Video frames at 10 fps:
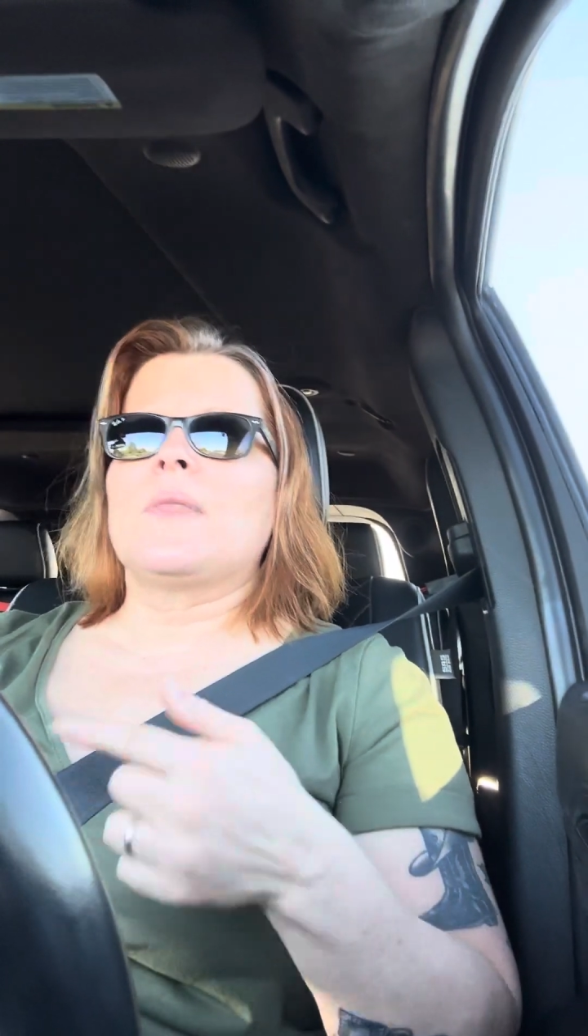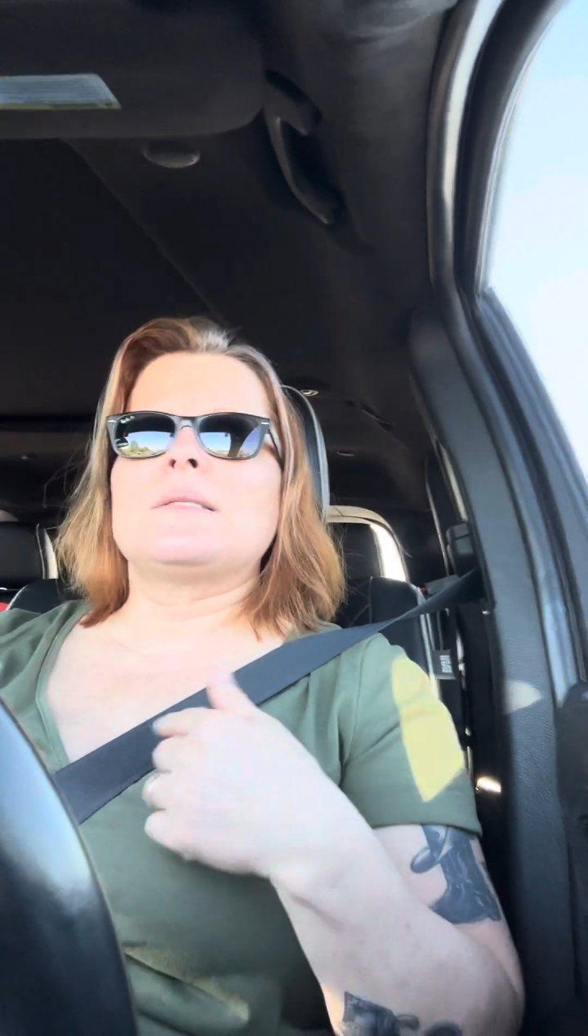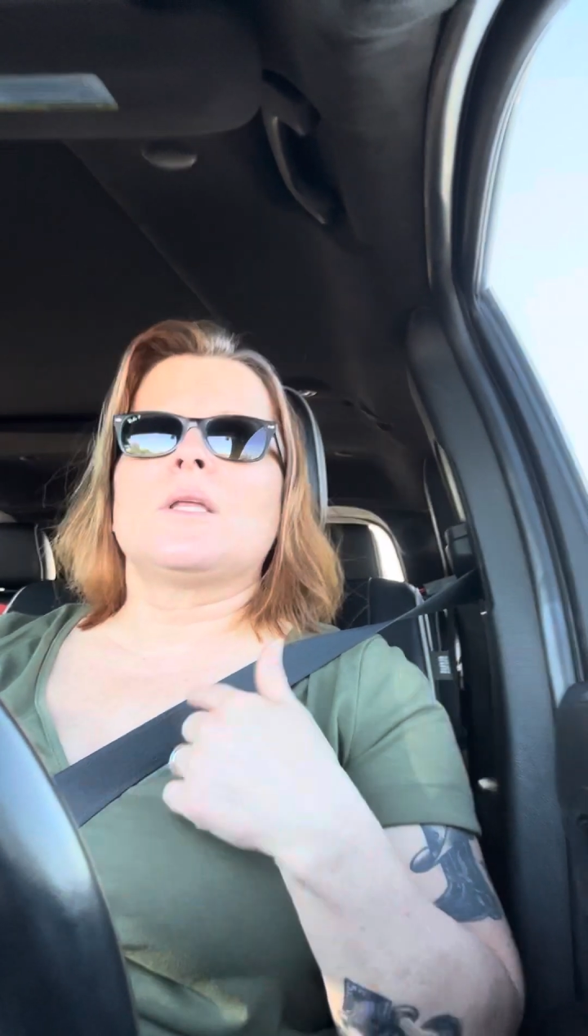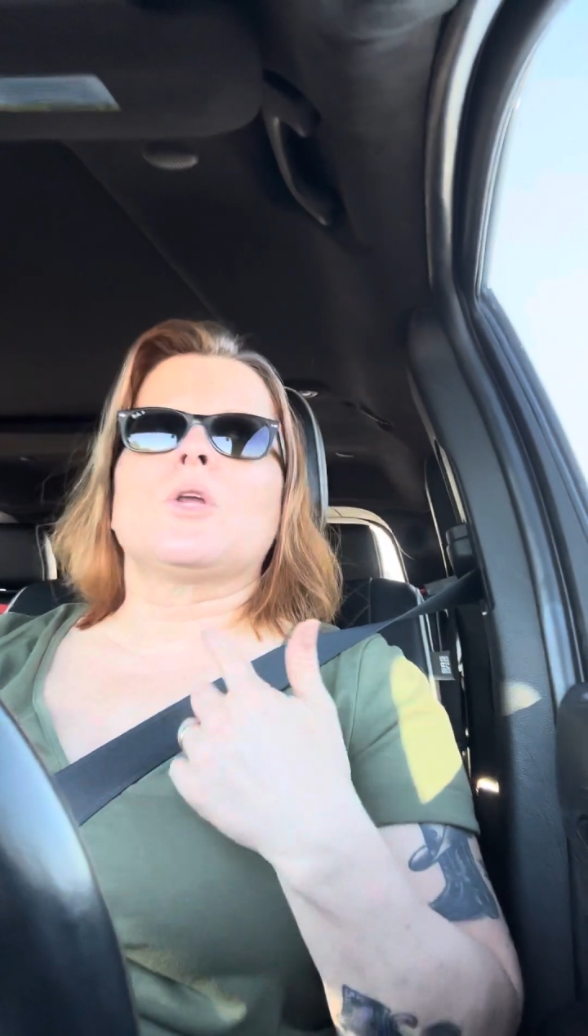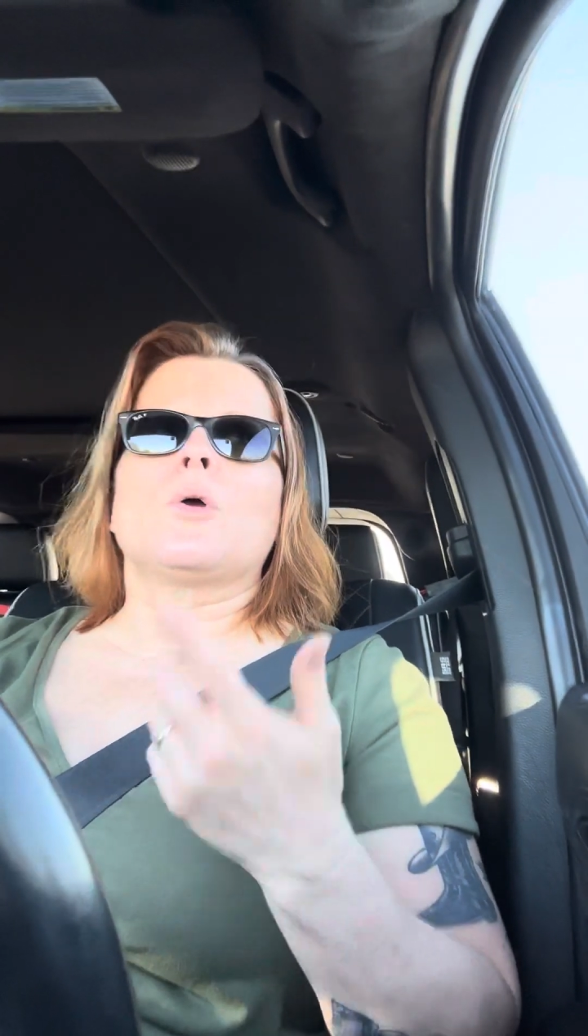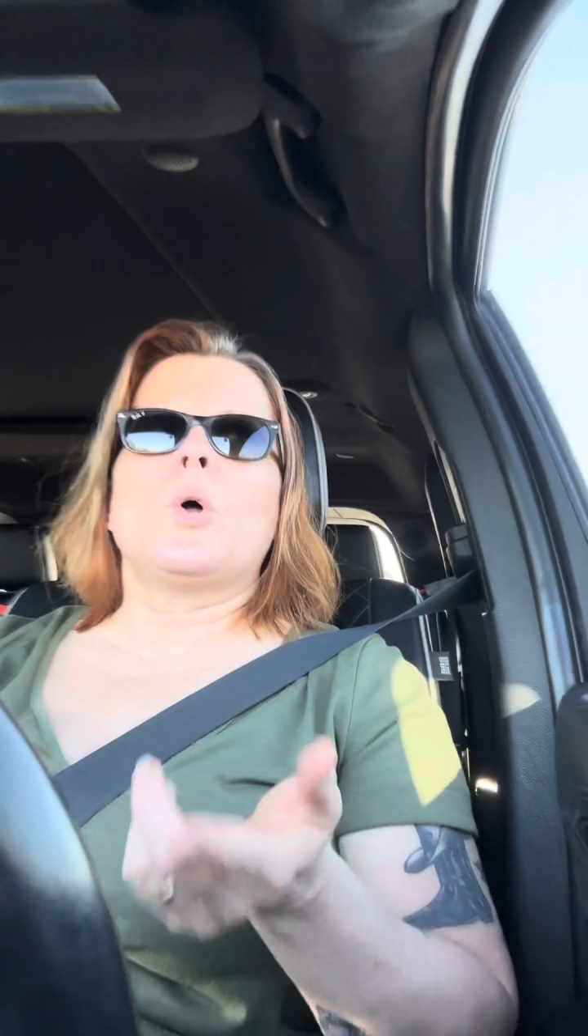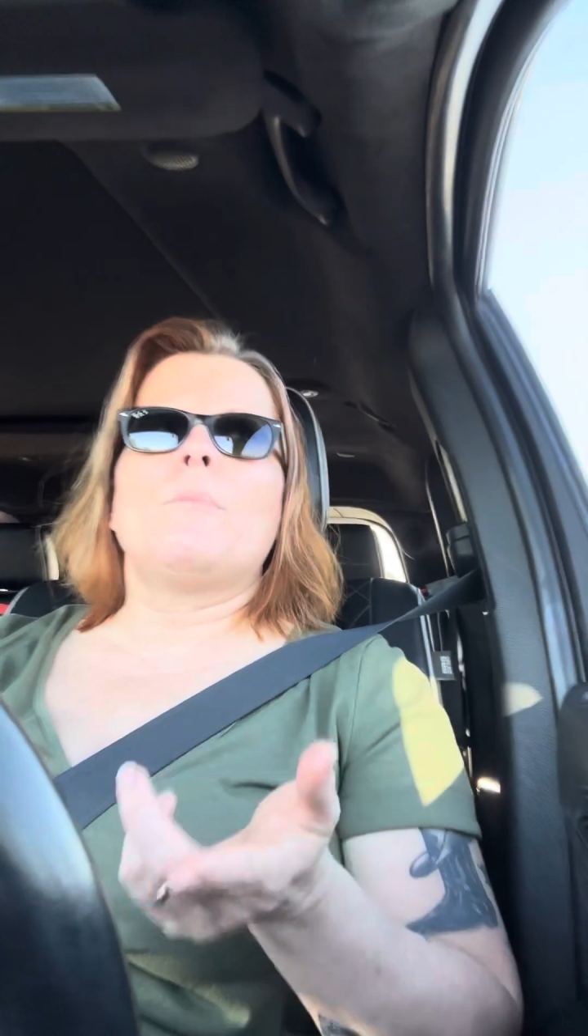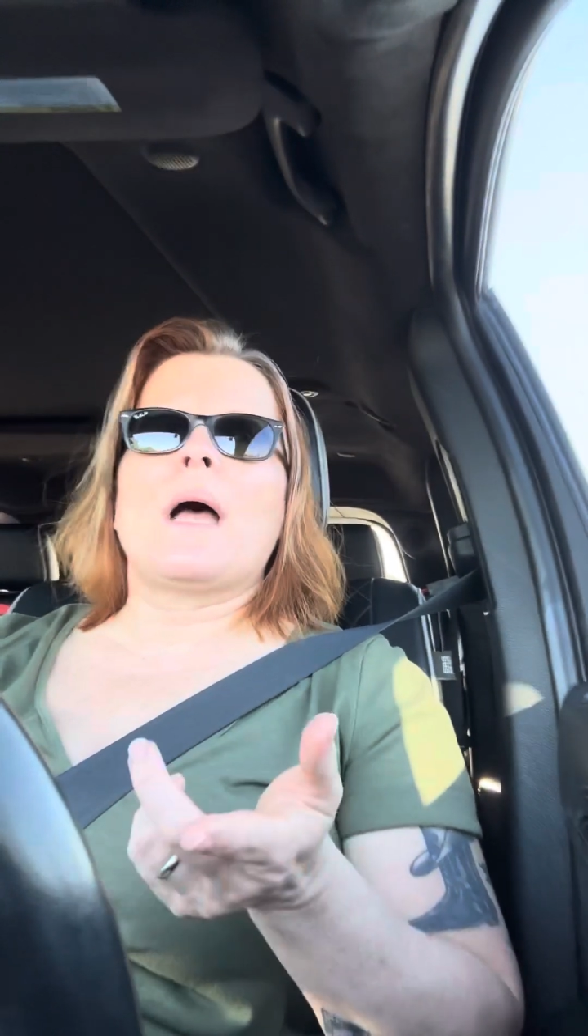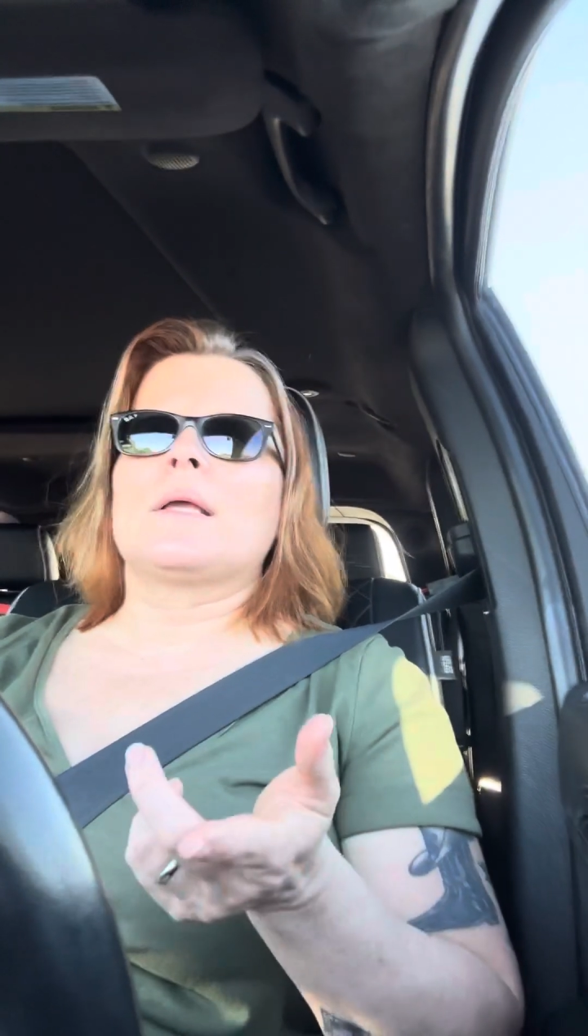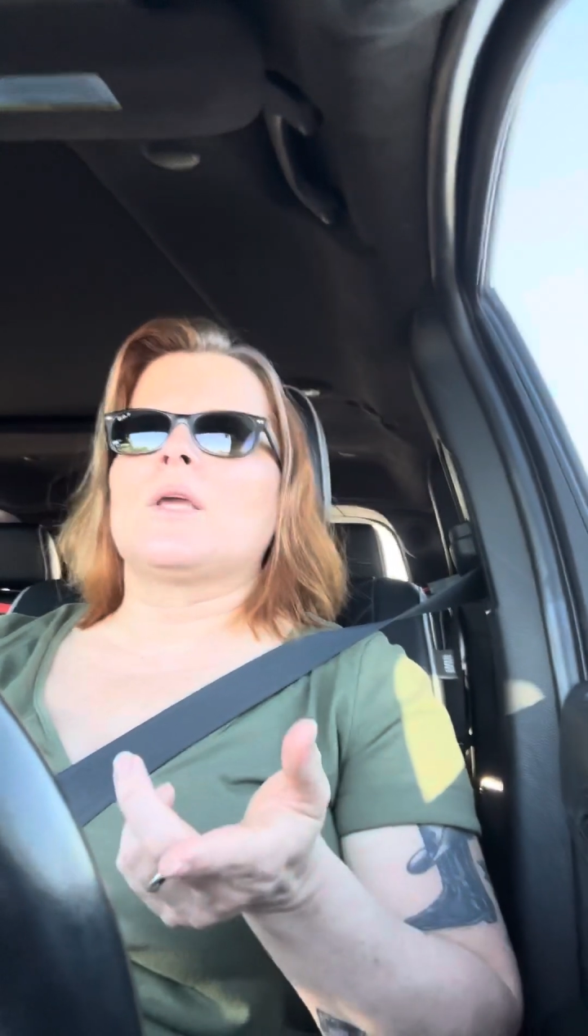that's in your
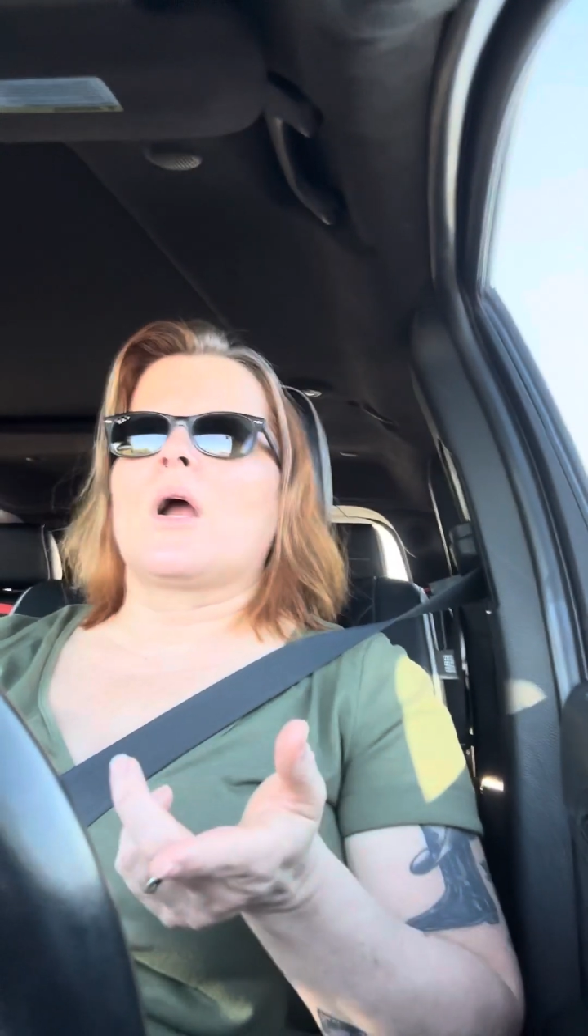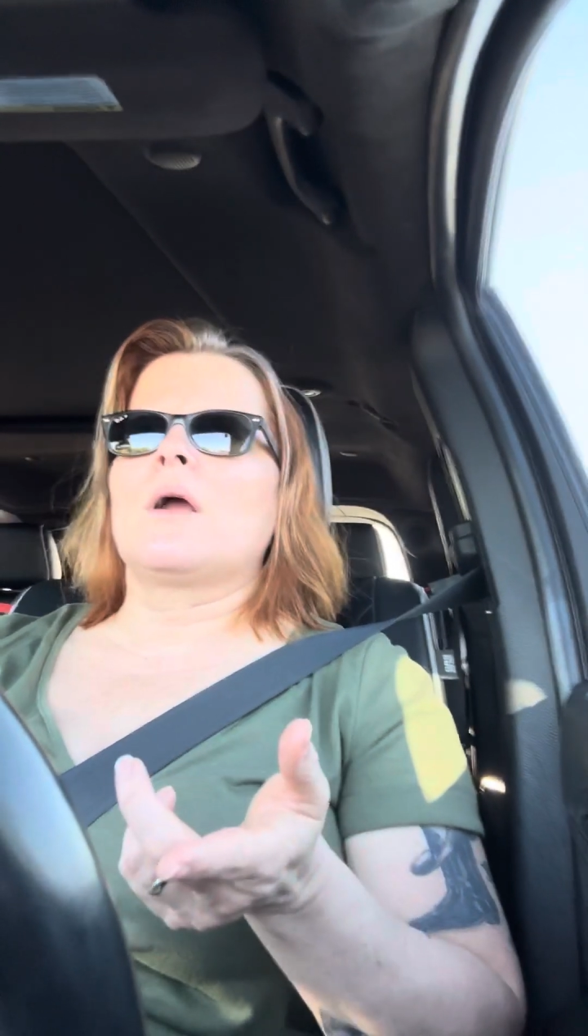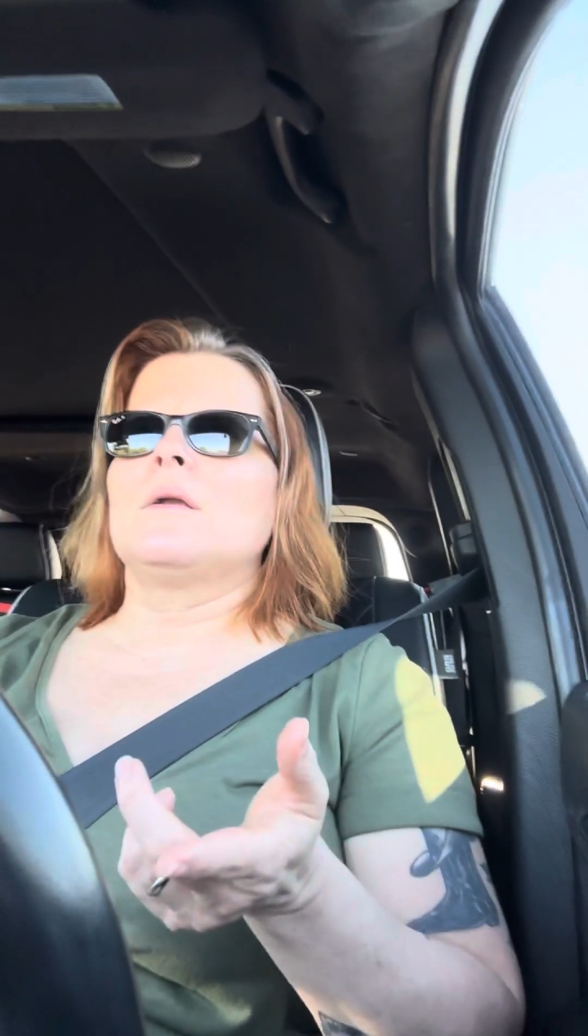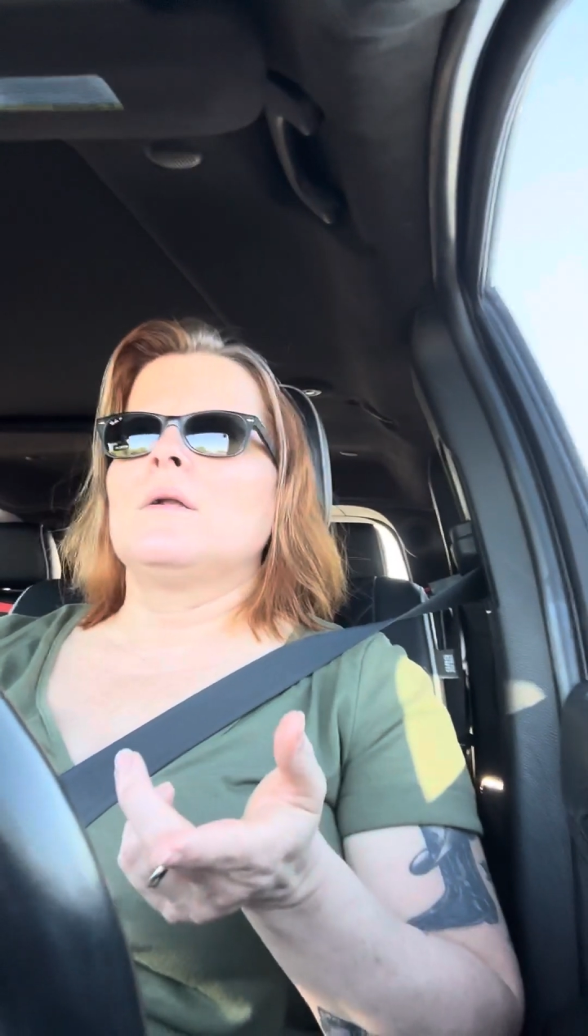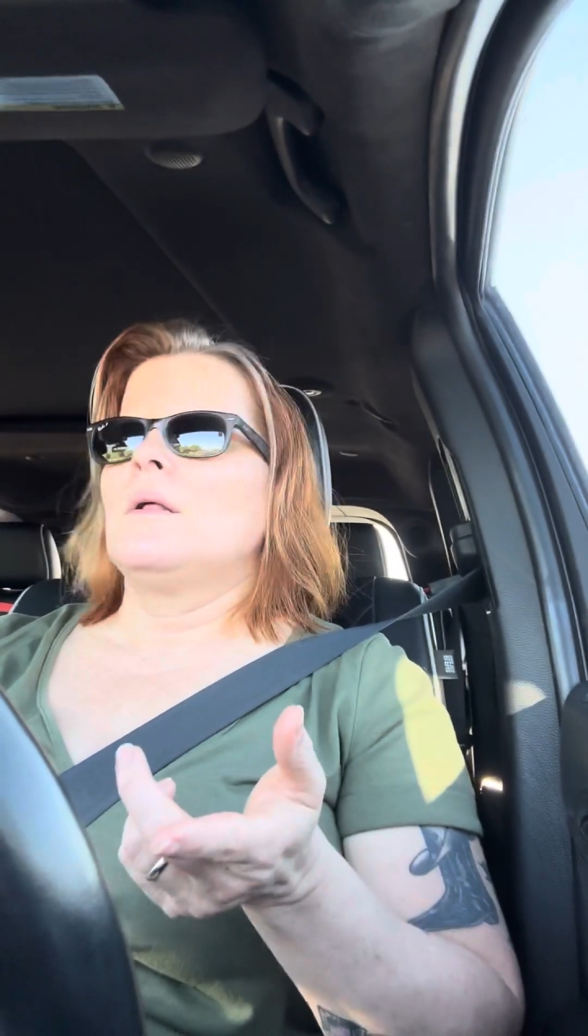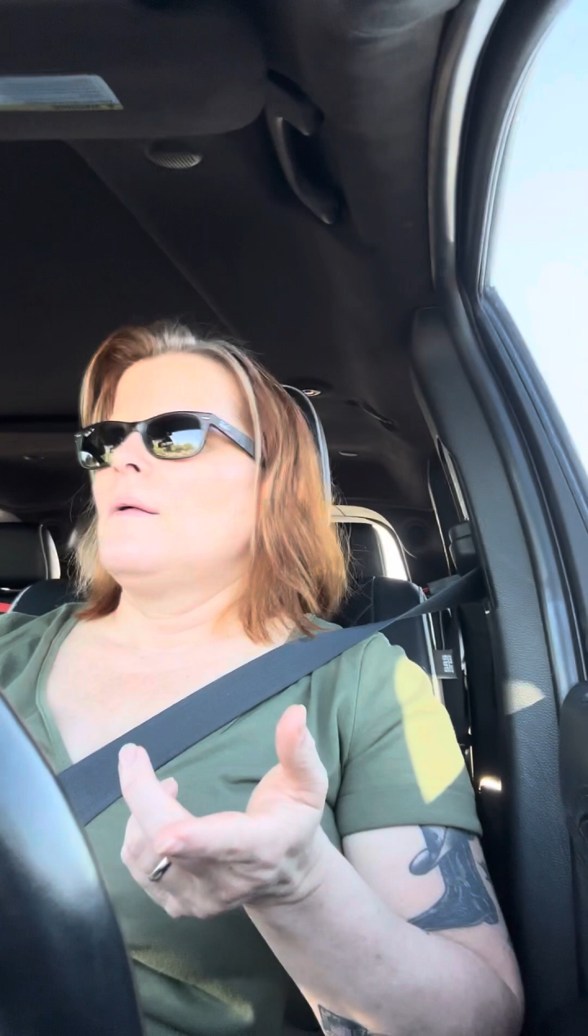own backyard